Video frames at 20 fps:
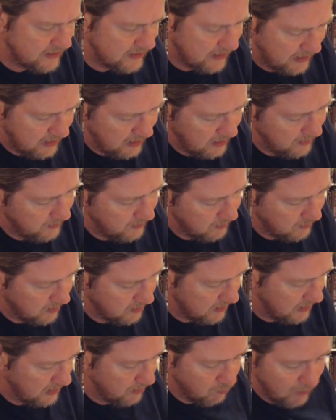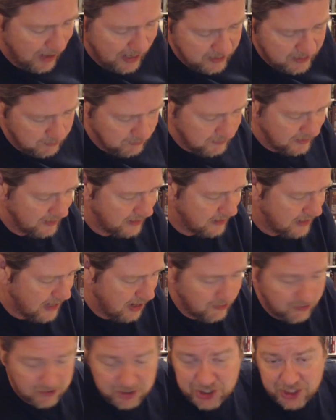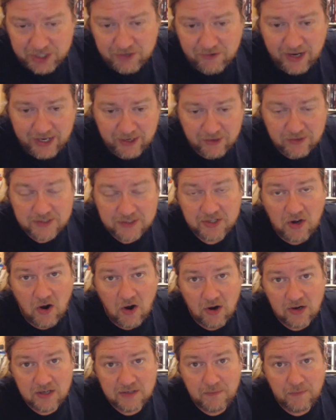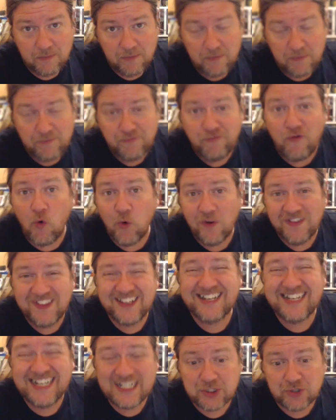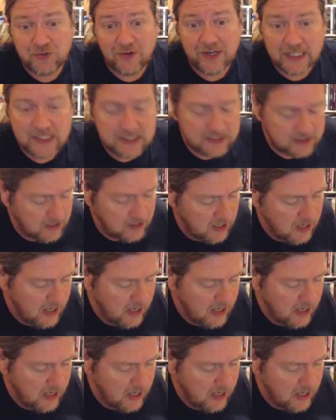and the random encounter generators are for the districts.